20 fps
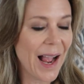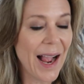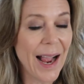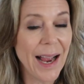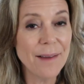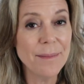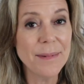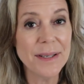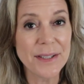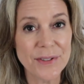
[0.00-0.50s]

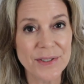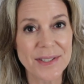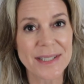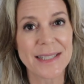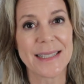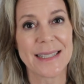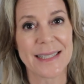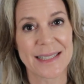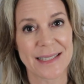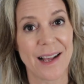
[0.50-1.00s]
I've been
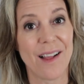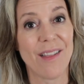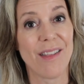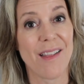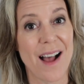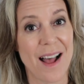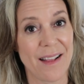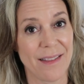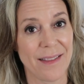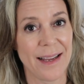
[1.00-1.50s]
using this a
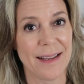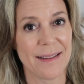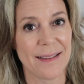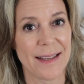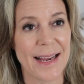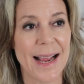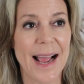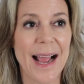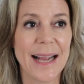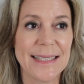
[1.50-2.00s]
lot
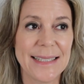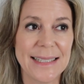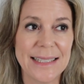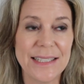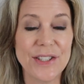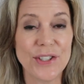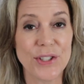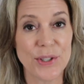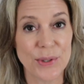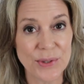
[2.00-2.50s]
lately. I
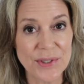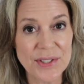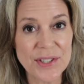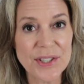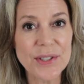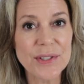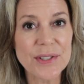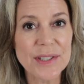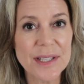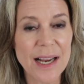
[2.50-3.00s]
didn't used
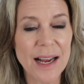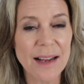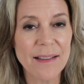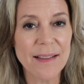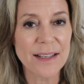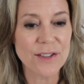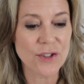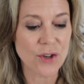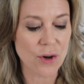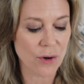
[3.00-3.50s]
to use an
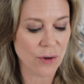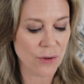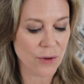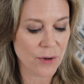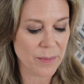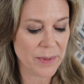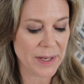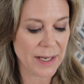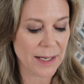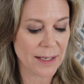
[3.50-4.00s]
eyelash
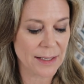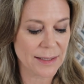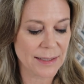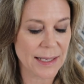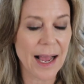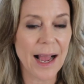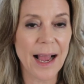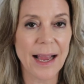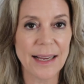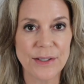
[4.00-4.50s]
curler
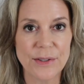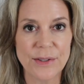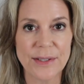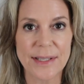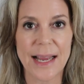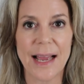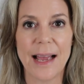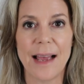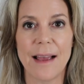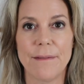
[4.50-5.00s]
because I used
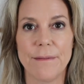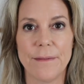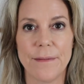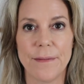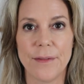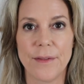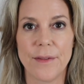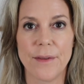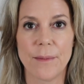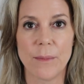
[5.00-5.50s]
to have
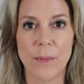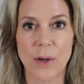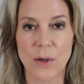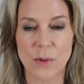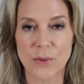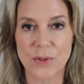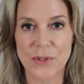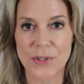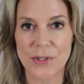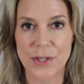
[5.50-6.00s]
the
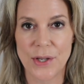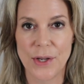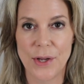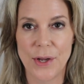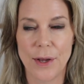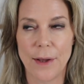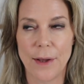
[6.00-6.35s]
most